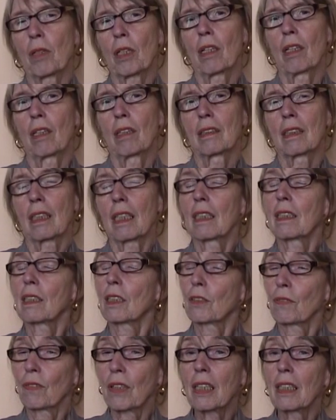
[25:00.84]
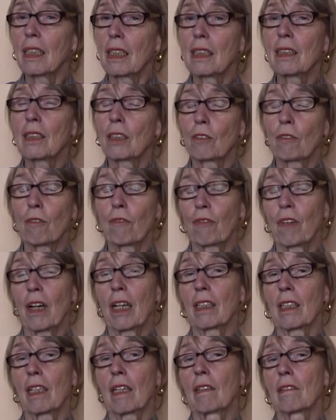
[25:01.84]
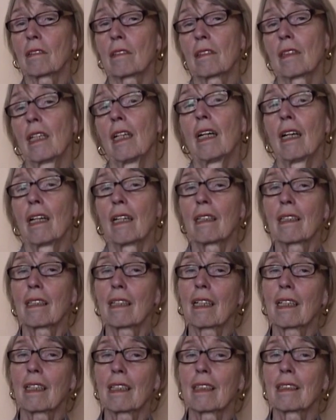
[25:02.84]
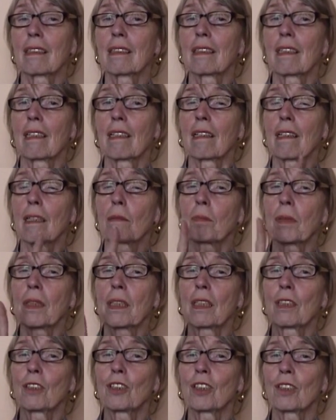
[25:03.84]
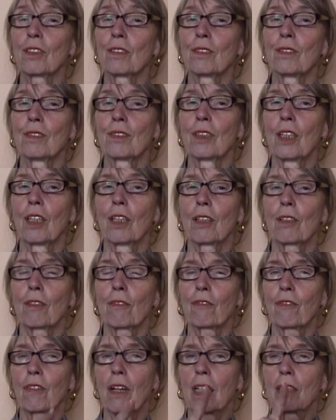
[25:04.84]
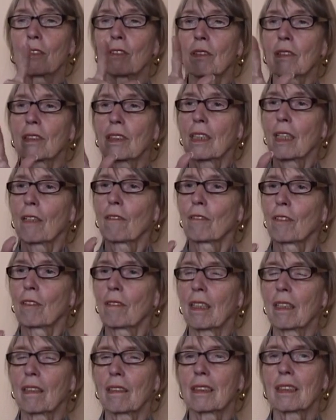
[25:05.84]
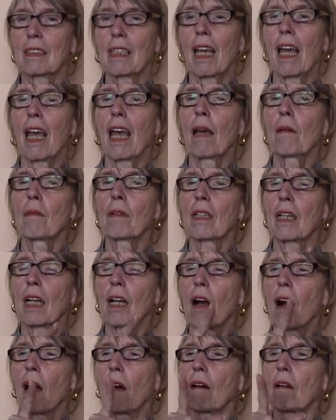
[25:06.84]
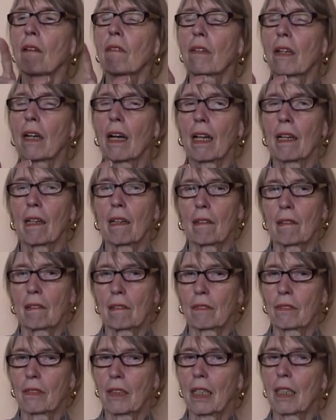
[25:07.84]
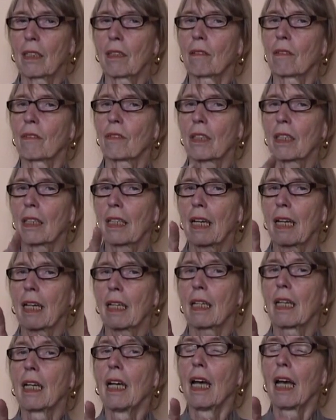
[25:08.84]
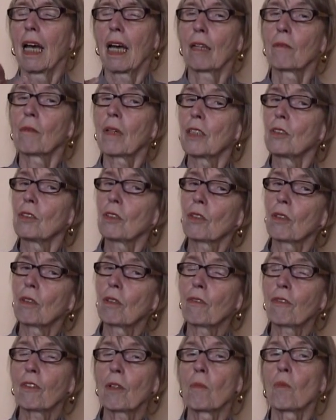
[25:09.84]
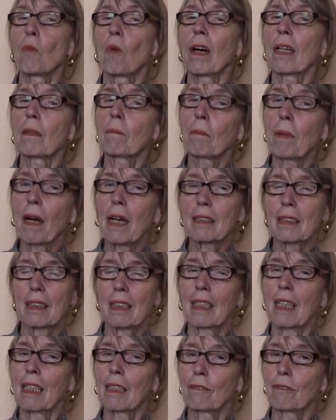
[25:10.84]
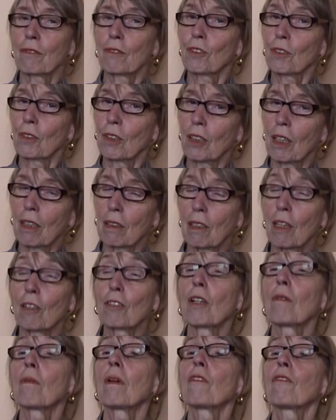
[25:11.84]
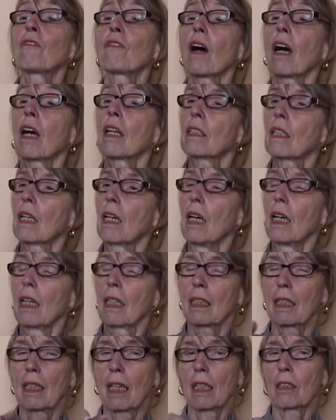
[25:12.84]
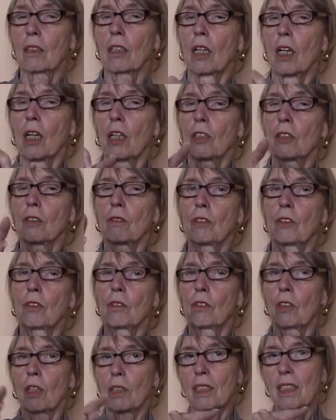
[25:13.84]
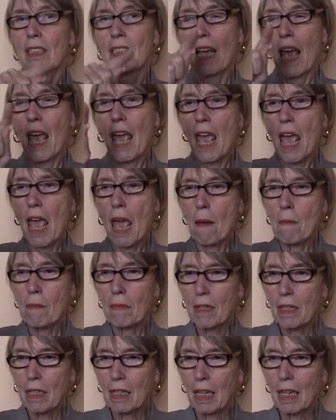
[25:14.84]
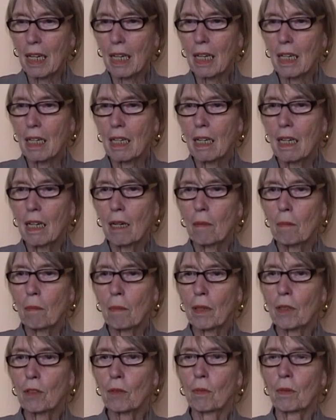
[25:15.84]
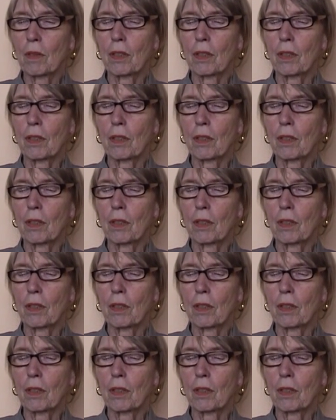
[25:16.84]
around, it is very easy to find out. There is a repetition. You find yourself doing the same thing over and over and over again. And when you go from one past life to another, you will find that you do the same thing, but